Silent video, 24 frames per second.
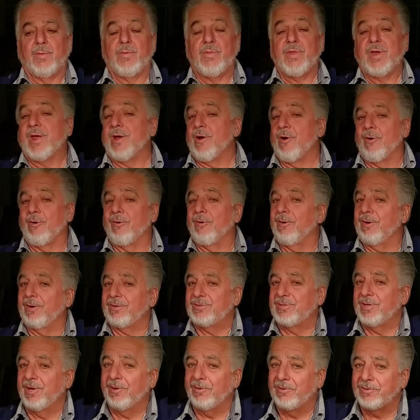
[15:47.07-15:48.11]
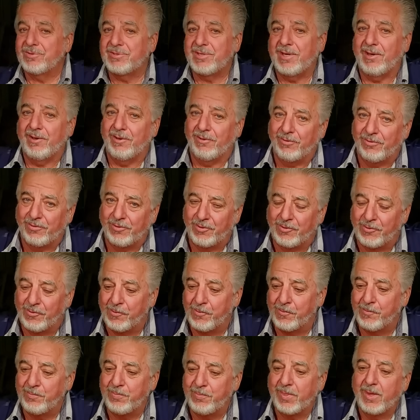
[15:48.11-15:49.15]
They are a telltale,
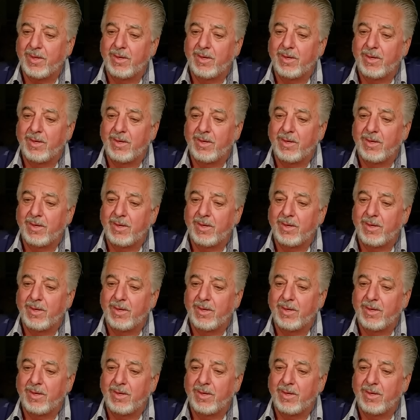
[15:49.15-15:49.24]
though,